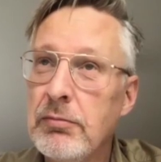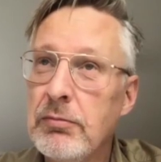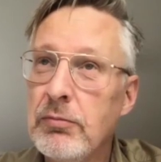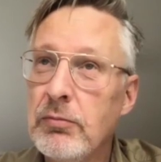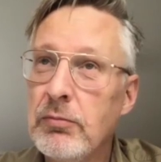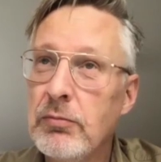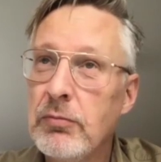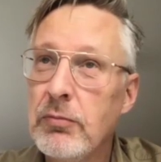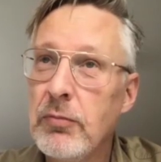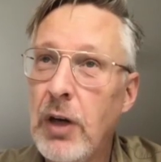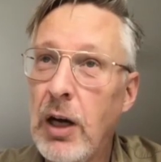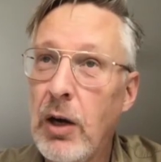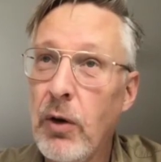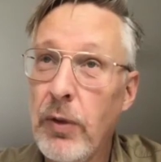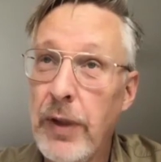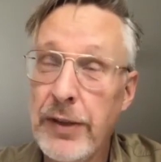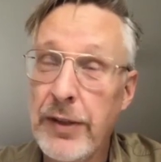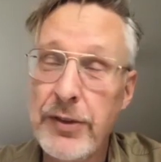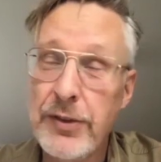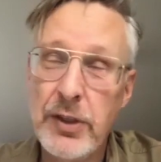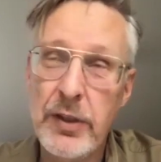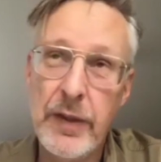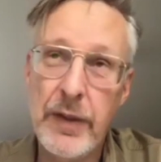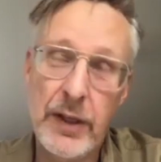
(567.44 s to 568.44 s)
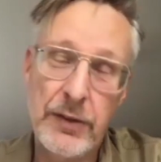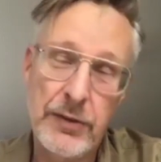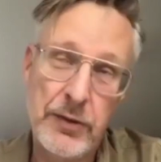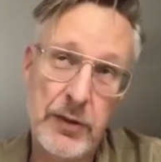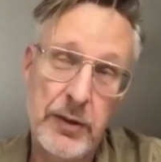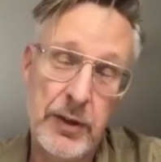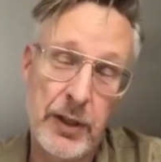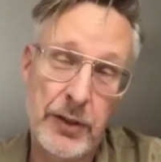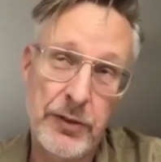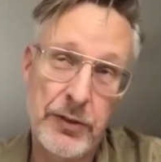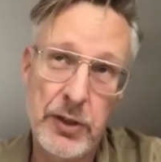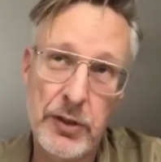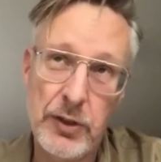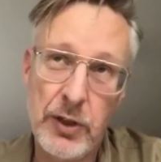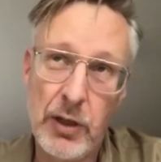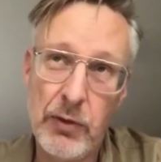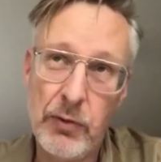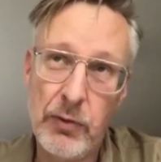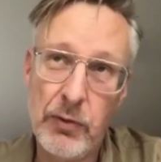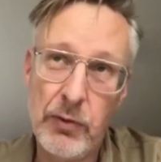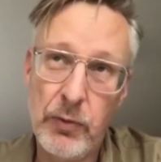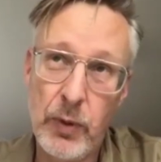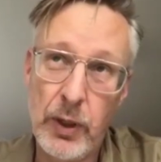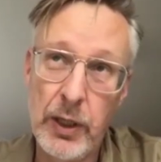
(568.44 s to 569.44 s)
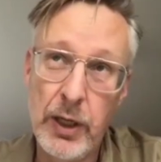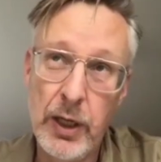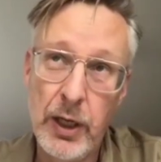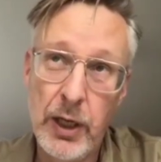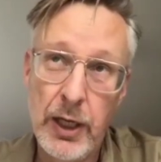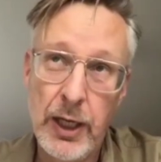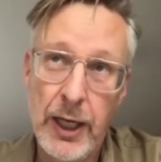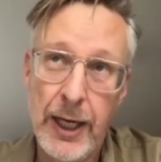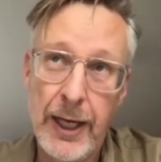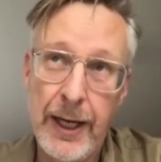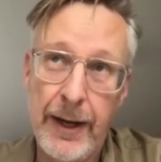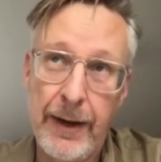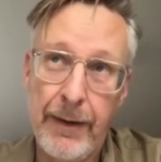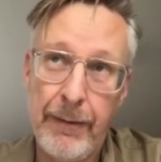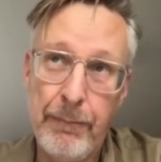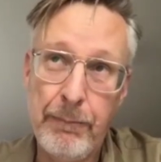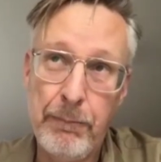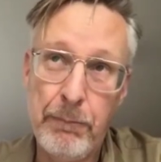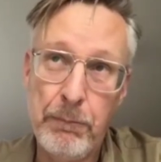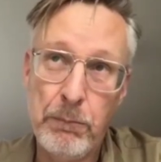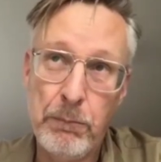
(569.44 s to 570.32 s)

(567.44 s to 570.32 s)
wow, that's that that's a tough one. Um,